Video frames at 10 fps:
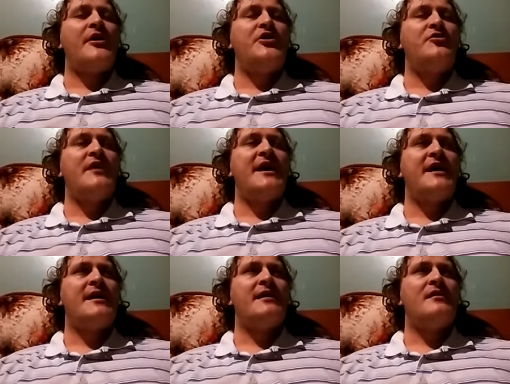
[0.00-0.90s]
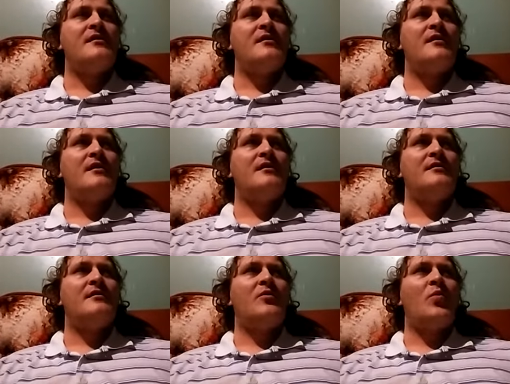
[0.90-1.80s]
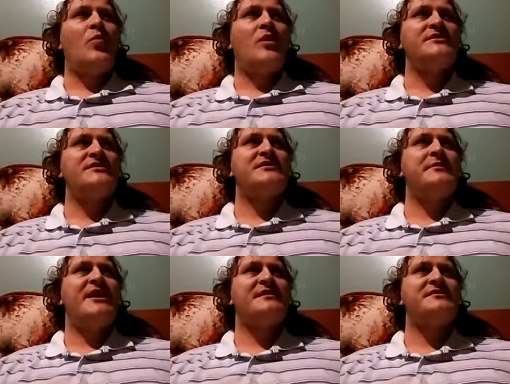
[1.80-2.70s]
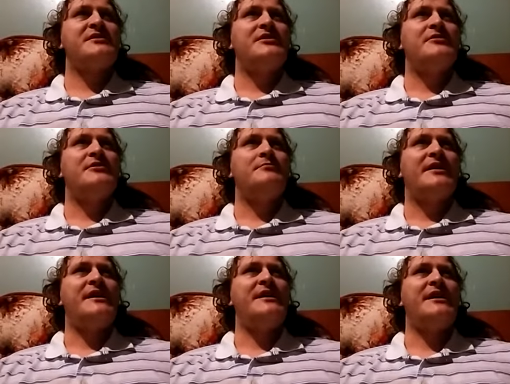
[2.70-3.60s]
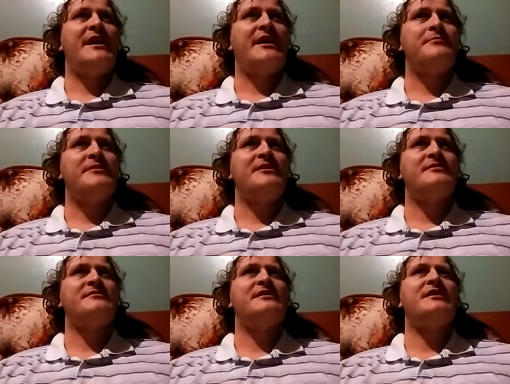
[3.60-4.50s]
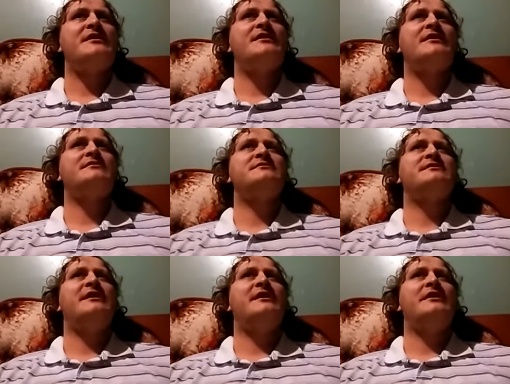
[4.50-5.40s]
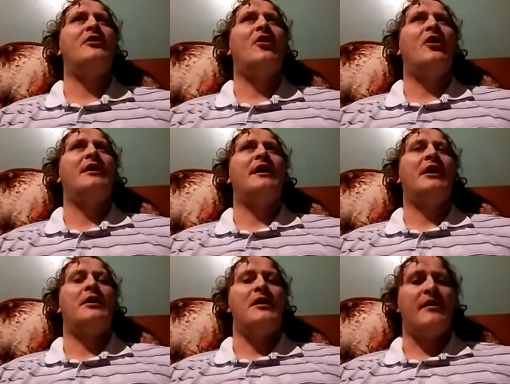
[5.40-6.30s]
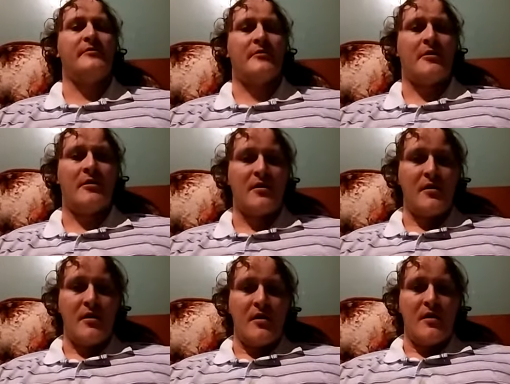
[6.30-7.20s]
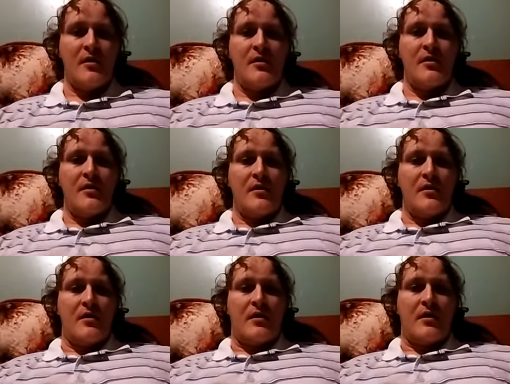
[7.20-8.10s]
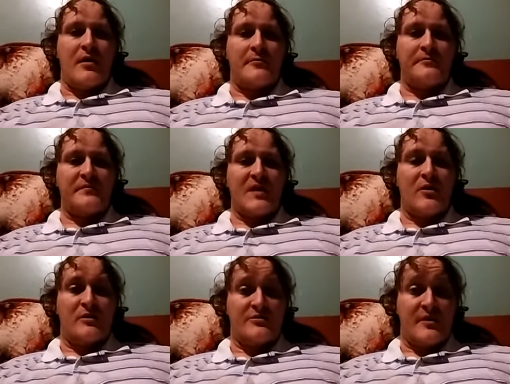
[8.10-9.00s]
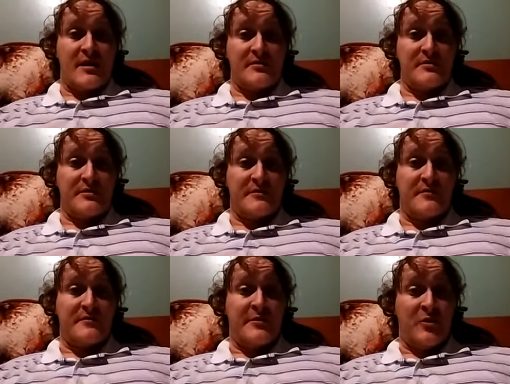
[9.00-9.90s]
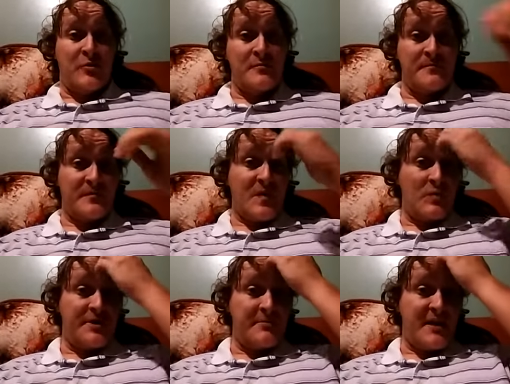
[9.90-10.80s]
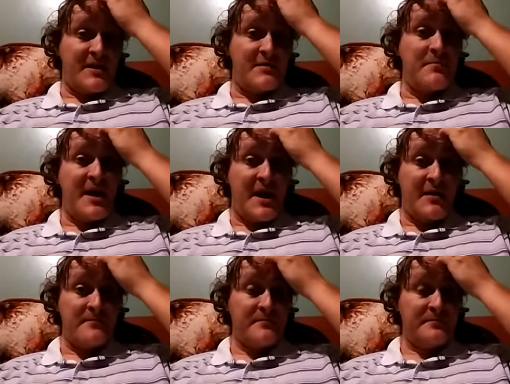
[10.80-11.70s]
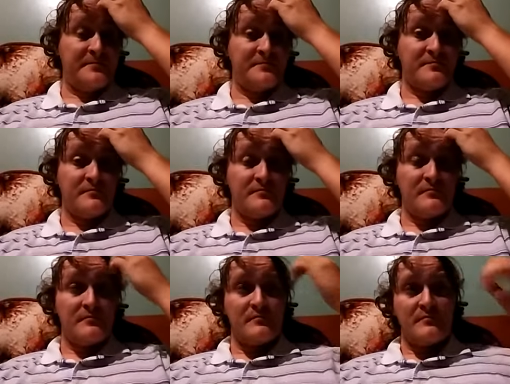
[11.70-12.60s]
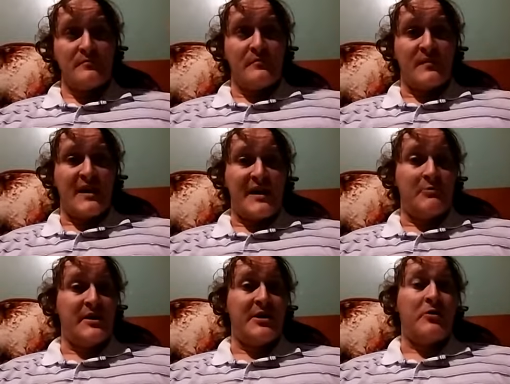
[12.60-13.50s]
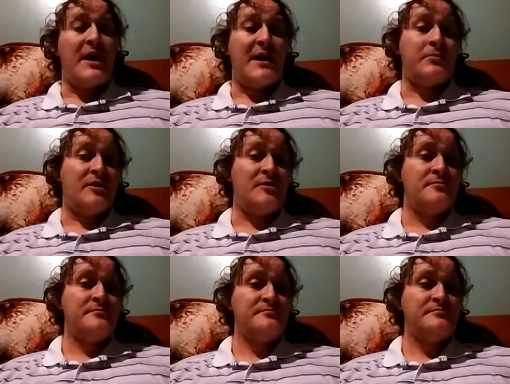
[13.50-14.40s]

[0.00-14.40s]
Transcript: Hugh the Hand wants to be executed, but he can't because he has taken on another uh, contract to fulfill, which he made to Bane, that he would kill Haplo.